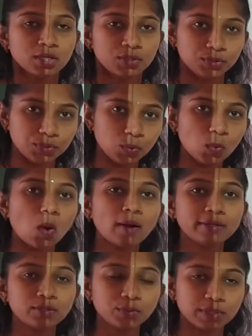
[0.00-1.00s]
You
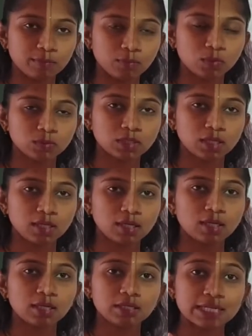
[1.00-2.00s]
want to remove the
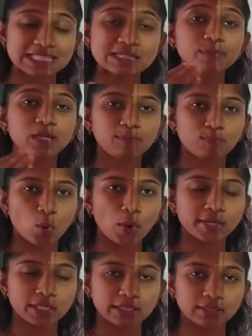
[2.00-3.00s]
decimal
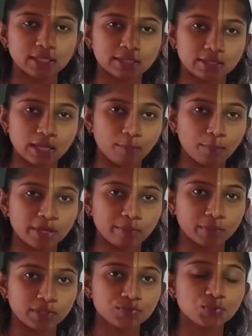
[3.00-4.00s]
point in that number
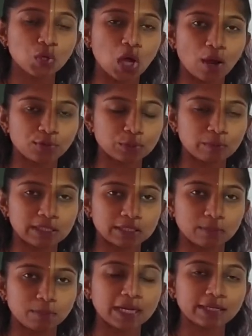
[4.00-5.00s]
means you have to
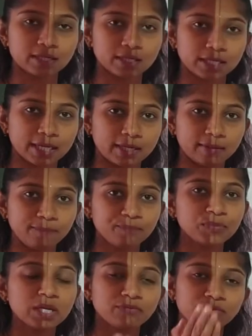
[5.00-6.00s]
multiply 10
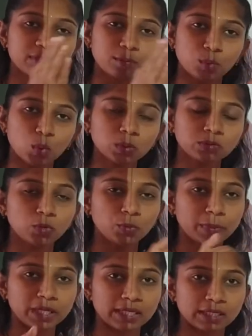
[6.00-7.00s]
for the both
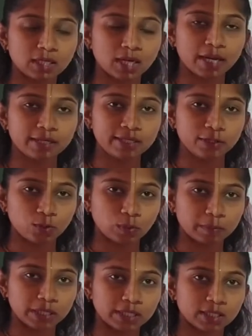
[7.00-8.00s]
numerator and
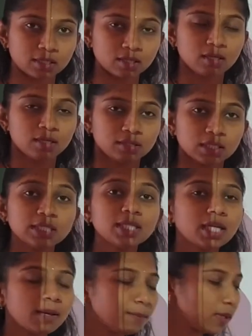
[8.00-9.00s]
denominator. Then
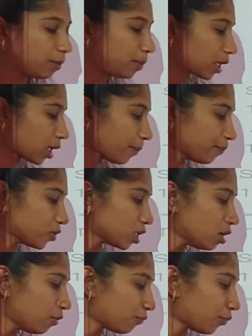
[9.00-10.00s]
the number becomes
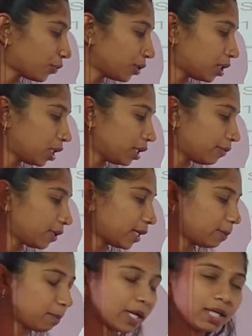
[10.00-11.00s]
43
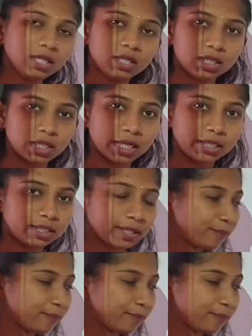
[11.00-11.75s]
divided by 19.